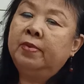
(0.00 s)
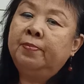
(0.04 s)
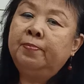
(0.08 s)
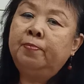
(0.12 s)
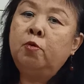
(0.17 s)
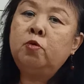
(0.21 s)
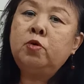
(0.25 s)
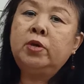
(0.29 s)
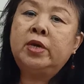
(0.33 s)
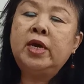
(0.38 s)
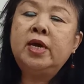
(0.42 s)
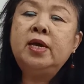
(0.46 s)

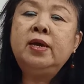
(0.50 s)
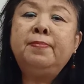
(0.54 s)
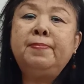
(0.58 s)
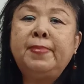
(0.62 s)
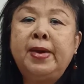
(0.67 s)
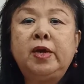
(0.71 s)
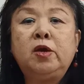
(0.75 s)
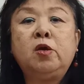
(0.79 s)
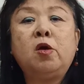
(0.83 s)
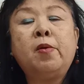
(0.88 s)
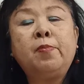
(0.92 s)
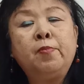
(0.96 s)
booking,
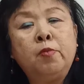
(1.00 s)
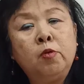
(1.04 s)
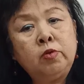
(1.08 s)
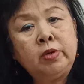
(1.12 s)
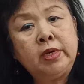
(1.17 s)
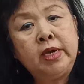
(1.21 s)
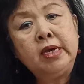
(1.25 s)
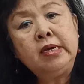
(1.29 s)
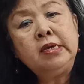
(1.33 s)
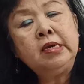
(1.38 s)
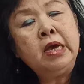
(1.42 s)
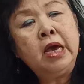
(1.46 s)
make your
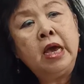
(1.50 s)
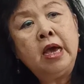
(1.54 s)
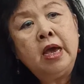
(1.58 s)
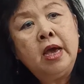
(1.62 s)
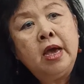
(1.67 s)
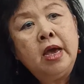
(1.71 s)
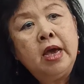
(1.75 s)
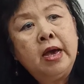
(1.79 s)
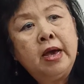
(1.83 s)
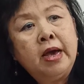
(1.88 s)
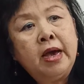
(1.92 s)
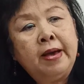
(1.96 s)
booking,
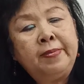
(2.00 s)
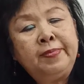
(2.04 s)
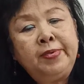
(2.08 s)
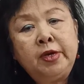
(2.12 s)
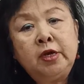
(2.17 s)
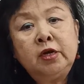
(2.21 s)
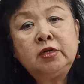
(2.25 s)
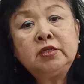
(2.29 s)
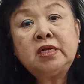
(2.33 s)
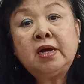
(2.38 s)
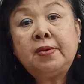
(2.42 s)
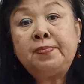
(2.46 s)

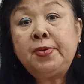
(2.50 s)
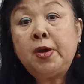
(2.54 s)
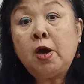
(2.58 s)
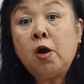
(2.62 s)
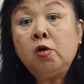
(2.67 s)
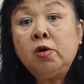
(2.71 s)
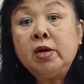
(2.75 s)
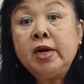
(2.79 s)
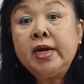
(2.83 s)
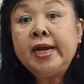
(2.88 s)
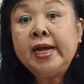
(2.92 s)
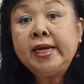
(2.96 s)
because I'll be
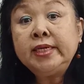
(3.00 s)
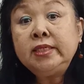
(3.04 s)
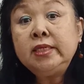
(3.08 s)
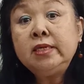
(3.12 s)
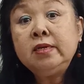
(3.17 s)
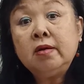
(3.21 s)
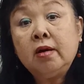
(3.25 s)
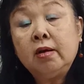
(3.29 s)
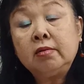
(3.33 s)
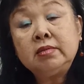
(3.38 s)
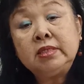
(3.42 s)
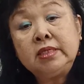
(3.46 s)
organizing
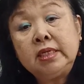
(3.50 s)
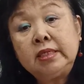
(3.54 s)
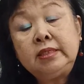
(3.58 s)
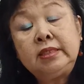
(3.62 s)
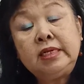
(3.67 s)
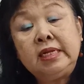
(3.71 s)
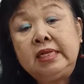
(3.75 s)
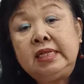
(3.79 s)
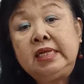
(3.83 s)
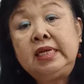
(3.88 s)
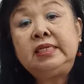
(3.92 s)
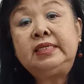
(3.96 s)
courses
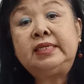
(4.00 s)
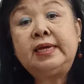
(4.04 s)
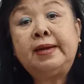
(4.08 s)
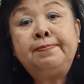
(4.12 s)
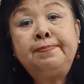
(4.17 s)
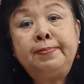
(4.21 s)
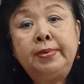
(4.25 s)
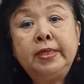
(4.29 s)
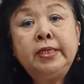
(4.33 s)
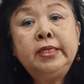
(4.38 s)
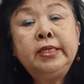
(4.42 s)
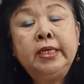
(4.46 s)
in
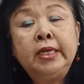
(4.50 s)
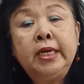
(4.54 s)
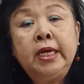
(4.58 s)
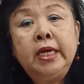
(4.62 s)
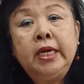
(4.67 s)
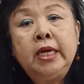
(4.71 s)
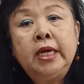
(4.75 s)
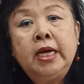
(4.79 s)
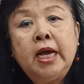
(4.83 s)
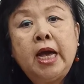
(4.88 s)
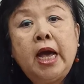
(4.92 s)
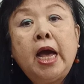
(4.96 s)
December
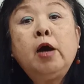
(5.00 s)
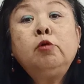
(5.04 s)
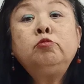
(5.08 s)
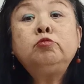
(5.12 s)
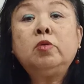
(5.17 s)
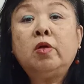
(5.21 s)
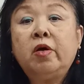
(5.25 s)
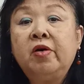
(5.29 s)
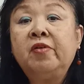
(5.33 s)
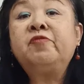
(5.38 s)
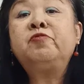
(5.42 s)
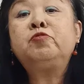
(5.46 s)

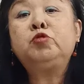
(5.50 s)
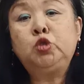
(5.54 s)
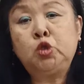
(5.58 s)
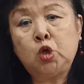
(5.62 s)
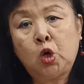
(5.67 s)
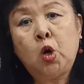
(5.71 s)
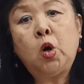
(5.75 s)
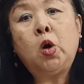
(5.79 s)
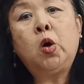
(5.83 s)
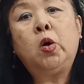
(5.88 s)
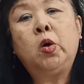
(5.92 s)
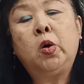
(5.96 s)
out of
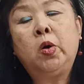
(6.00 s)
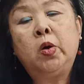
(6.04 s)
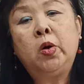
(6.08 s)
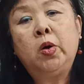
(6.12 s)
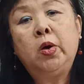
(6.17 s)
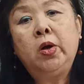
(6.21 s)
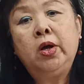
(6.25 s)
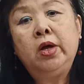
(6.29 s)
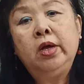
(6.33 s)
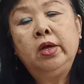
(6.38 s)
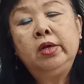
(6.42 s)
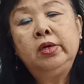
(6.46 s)
Johor.
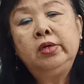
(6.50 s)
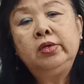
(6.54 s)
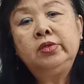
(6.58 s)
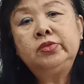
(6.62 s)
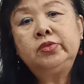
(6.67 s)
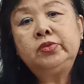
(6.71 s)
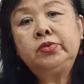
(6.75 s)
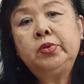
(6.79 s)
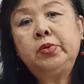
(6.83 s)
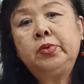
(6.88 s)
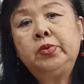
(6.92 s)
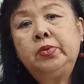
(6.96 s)

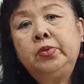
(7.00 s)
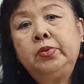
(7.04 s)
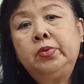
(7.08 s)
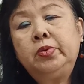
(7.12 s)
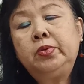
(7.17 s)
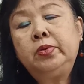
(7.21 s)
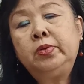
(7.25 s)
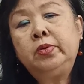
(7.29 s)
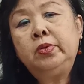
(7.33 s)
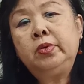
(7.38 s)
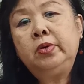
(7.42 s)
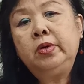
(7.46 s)

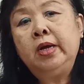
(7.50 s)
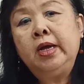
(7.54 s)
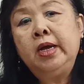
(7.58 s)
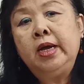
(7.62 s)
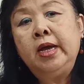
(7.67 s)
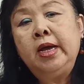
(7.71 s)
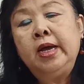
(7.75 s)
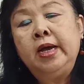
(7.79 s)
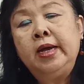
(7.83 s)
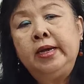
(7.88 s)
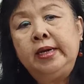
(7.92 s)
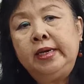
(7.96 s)
So
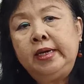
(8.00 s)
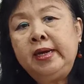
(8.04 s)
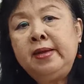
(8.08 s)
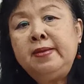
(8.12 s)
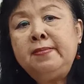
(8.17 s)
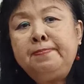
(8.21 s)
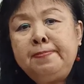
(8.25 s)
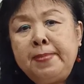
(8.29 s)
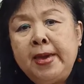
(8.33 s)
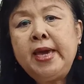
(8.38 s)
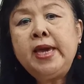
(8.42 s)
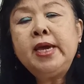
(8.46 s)

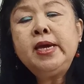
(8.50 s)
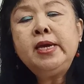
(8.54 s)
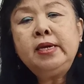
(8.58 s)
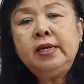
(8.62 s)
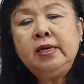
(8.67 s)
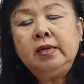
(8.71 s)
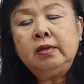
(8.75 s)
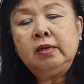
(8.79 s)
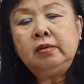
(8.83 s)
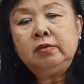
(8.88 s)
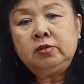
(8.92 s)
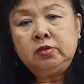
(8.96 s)
in May,
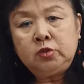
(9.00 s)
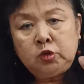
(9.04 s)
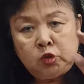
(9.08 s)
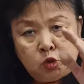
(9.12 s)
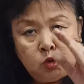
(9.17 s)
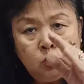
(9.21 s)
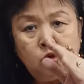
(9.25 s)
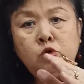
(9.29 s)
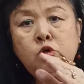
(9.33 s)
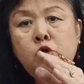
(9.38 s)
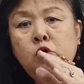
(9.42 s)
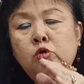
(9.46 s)

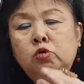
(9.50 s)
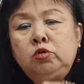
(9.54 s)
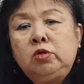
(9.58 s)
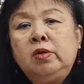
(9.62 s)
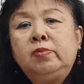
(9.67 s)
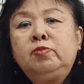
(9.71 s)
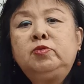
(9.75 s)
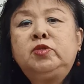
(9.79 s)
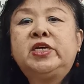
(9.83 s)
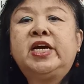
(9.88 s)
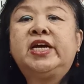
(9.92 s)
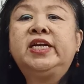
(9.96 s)
through
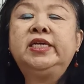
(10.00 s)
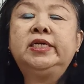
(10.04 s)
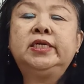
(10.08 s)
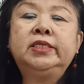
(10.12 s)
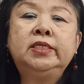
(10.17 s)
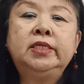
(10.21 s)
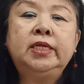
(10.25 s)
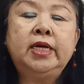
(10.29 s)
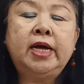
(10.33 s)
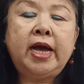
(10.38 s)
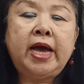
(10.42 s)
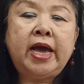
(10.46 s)
YouTube channel,
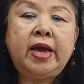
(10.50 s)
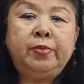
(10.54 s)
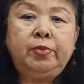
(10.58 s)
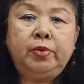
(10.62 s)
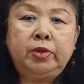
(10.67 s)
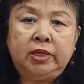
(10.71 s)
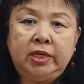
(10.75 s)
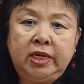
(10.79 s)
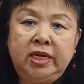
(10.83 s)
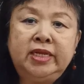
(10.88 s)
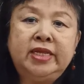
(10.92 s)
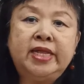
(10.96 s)
I
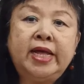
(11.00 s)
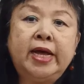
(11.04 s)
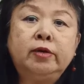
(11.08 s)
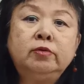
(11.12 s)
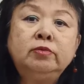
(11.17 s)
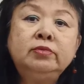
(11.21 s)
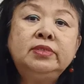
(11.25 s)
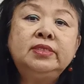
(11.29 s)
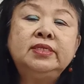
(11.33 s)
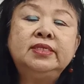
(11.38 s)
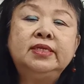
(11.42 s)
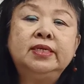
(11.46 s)
will
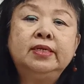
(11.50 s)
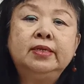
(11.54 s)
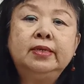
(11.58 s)
announce